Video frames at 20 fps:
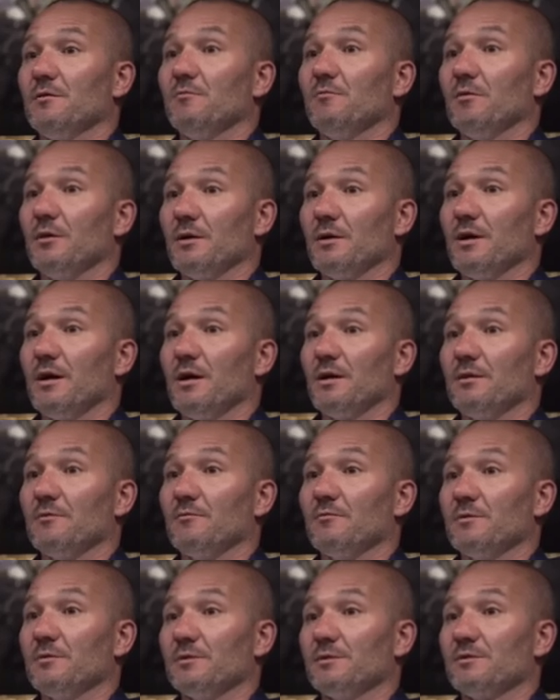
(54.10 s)
One guy
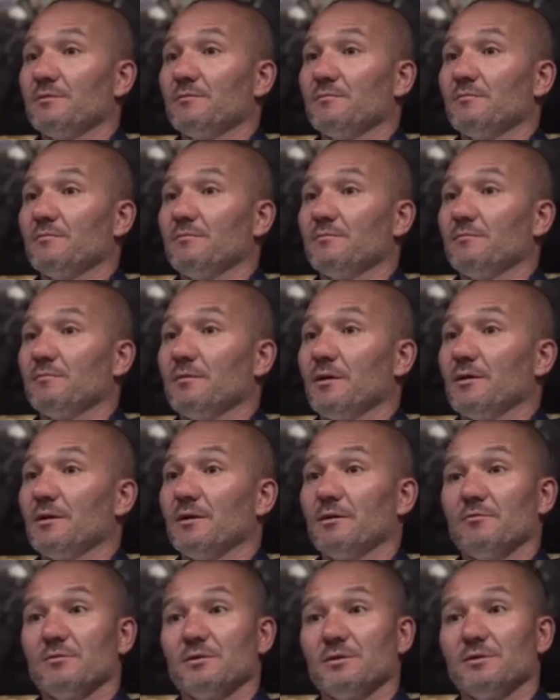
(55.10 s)
that was, I
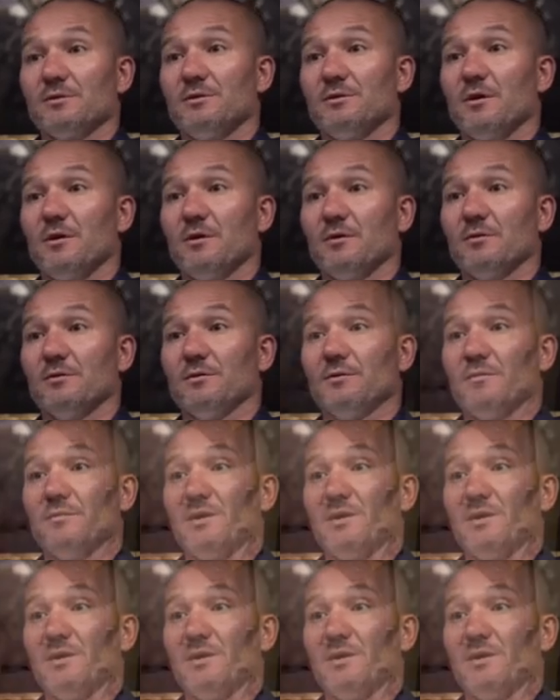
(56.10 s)
think it was his daughter in the